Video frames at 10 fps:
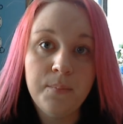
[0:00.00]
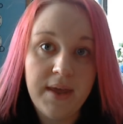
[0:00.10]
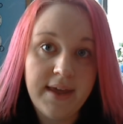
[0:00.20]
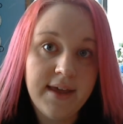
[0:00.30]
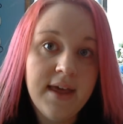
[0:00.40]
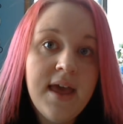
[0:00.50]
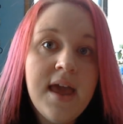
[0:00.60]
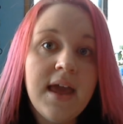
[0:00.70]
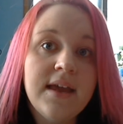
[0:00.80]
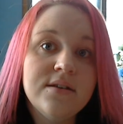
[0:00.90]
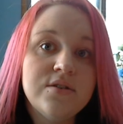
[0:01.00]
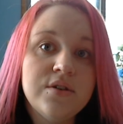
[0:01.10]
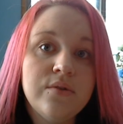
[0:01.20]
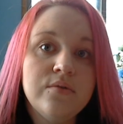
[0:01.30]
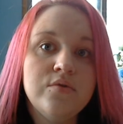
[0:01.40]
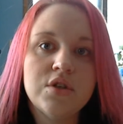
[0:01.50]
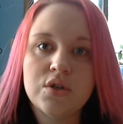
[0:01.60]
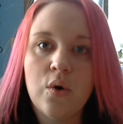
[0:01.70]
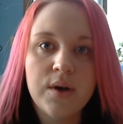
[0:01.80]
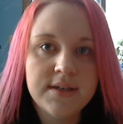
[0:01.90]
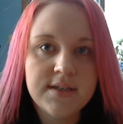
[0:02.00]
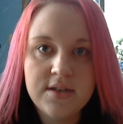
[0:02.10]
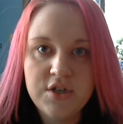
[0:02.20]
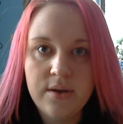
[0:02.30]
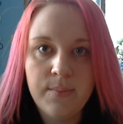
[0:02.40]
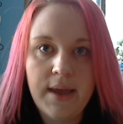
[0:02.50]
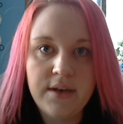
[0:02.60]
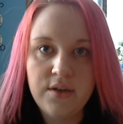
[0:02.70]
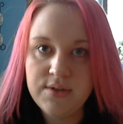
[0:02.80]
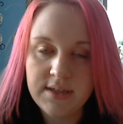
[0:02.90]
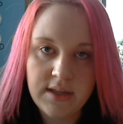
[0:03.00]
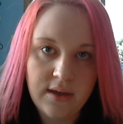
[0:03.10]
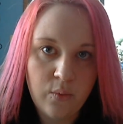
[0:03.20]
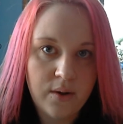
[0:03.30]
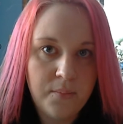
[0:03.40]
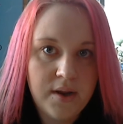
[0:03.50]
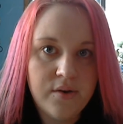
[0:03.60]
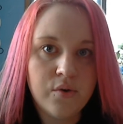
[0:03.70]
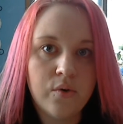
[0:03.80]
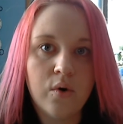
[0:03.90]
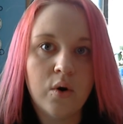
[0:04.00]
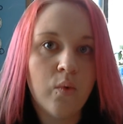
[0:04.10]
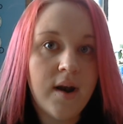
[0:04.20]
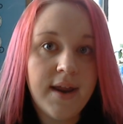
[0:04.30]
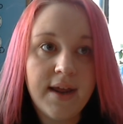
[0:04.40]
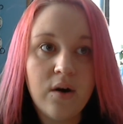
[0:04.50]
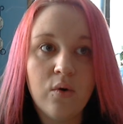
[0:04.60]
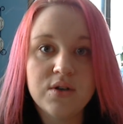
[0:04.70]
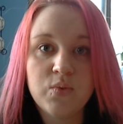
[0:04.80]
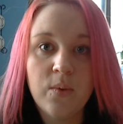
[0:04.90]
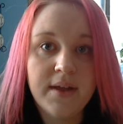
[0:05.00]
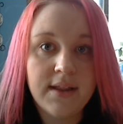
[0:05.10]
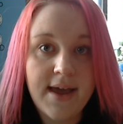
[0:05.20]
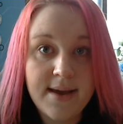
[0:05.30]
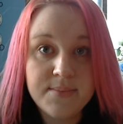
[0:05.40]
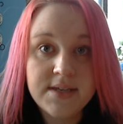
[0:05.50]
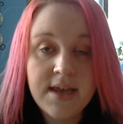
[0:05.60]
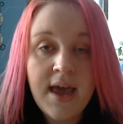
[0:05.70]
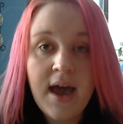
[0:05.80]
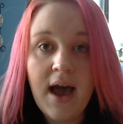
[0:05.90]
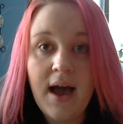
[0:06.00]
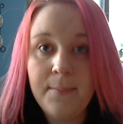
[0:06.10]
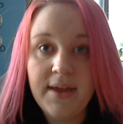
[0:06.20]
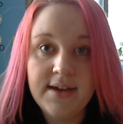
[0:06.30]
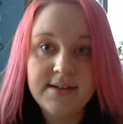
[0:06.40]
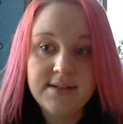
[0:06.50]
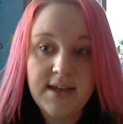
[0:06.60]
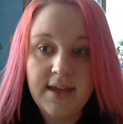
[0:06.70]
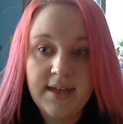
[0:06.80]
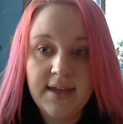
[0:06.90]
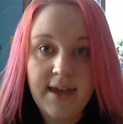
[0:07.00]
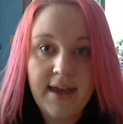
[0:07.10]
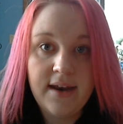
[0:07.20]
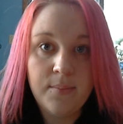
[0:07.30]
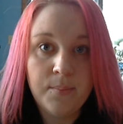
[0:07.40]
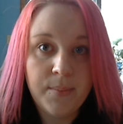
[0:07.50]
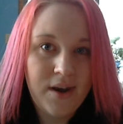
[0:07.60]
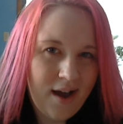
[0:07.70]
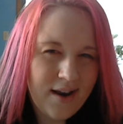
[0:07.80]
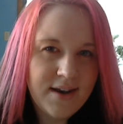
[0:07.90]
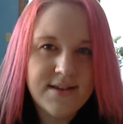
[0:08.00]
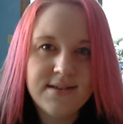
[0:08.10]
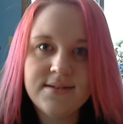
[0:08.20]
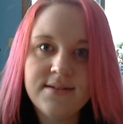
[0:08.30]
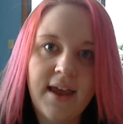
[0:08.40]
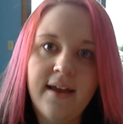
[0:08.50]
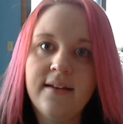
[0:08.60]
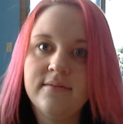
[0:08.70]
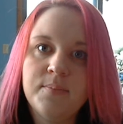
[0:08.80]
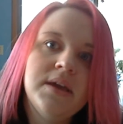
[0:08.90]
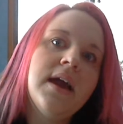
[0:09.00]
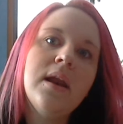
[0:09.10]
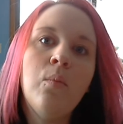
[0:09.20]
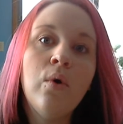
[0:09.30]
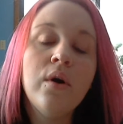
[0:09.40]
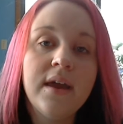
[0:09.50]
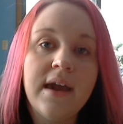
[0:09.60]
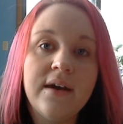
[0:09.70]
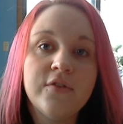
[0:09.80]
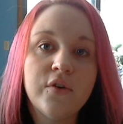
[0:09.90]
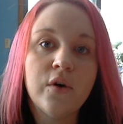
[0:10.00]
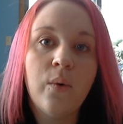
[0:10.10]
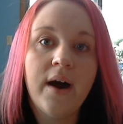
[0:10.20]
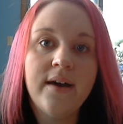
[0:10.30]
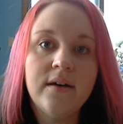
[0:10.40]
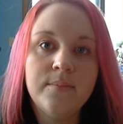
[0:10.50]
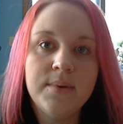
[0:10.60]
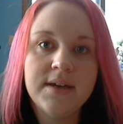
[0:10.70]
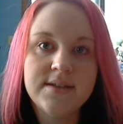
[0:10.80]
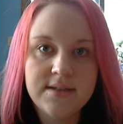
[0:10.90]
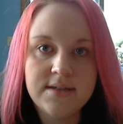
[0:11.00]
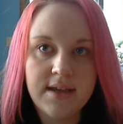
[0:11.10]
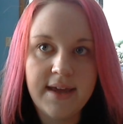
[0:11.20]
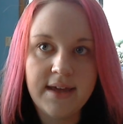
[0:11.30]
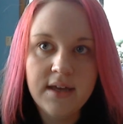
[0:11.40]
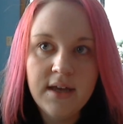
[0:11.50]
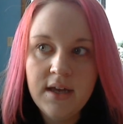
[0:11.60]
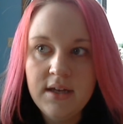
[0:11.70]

big into just going to the gym and using the equipment or running or swimming laps, because it can get monotonous and be kind of boring after a while, because it's like,